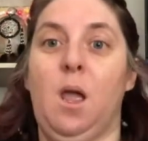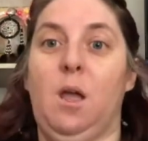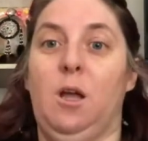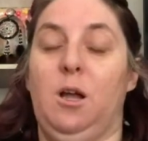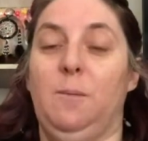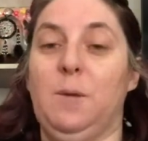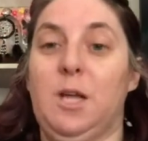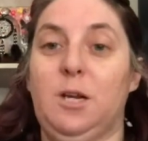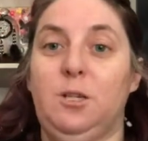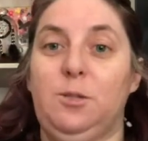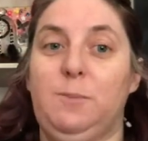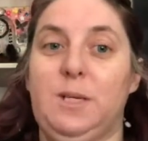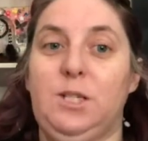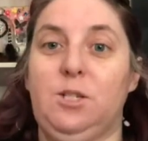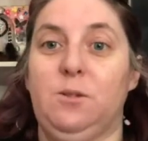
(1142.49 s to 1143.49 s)
I'm going to
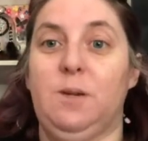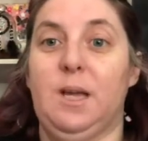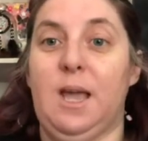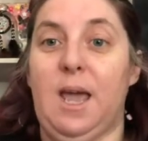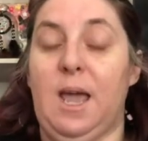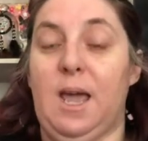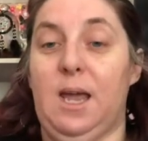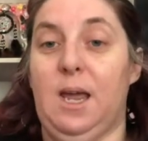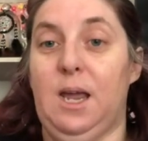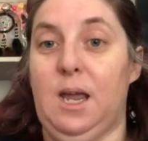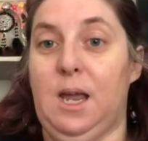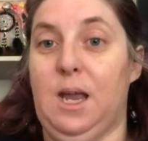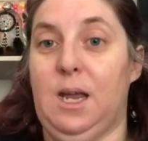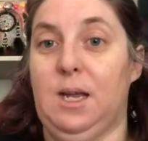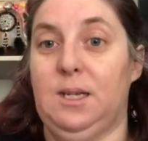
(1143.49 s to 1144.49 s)
be doing
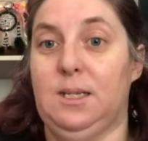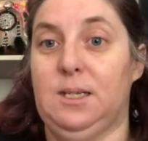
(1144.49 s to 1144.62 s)
a